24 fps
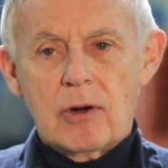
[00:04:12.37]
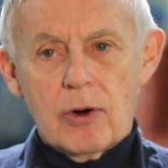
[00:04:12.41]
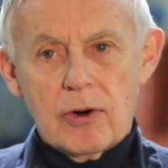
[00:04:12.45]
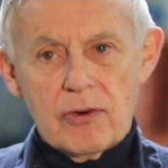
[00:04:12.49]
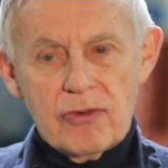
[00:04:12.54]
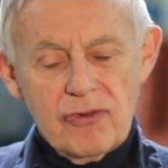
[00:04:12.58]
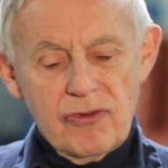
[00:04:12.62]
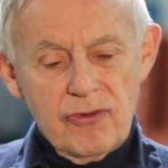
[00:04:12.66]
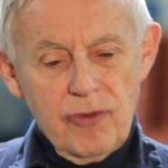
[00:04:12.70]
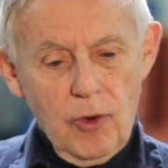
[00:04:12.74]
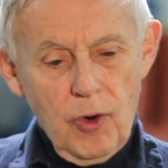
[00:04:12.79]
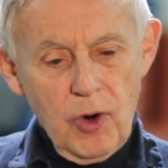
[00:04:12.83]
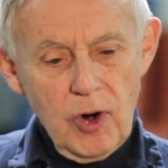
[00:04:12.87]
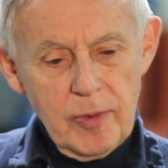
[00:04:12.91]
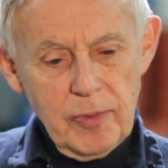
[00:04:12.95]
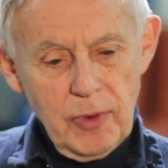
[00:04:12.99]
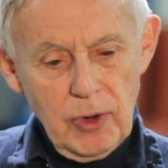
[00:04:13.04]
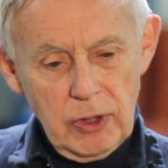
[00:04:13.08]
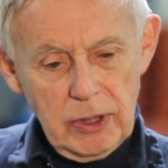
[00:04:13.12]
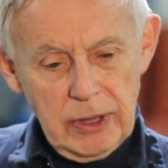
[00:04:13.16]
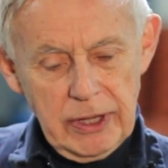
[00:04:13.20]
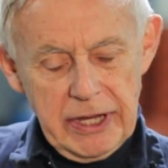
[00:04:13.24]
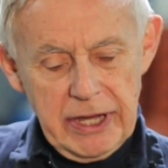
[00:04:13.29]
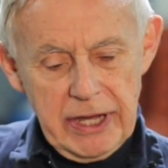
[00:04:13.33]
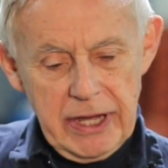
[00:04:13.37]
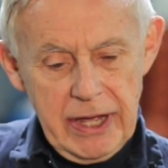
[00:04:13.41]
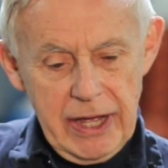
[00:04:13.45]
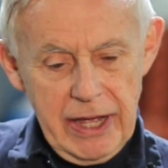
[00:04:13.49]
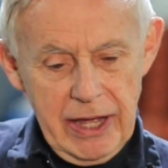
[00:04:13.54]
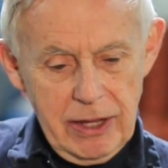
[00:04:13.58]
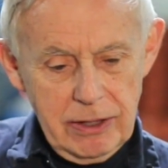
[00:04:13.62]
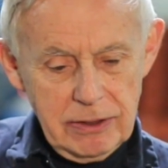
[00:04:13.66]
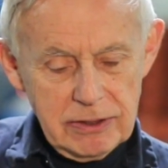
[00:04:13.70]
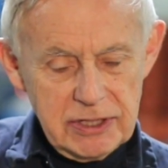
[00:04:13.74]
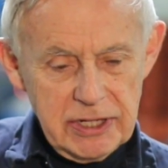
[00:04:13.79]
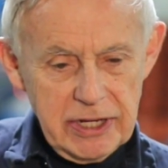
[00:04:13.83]
or formerly
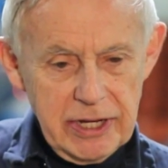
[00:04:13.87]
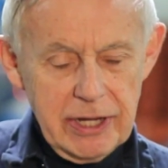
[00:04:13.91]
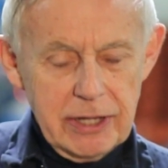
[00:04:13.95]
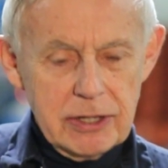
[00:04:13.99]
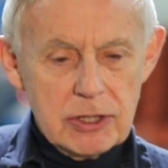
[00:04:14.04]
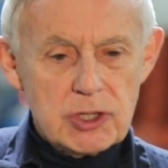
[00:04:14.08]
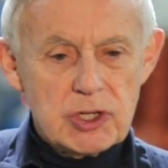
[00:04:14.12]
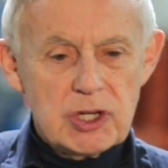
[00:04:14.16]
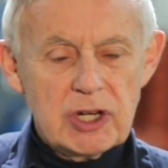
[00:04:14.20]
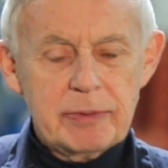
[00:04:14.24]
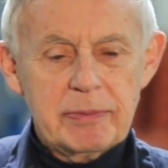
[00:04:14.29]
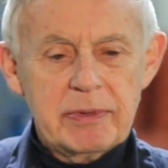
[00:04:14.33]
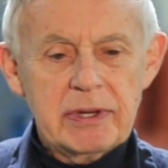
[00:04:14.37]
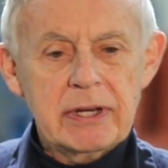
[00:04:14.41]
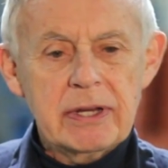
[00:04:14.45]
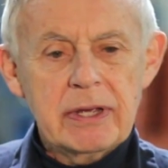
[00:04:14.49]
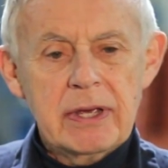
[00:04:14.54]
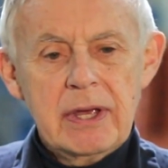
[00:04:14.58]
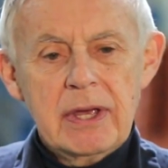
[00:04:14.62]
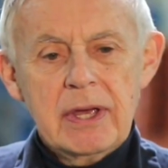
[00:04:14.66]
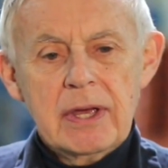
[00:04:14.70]
LTL shipment,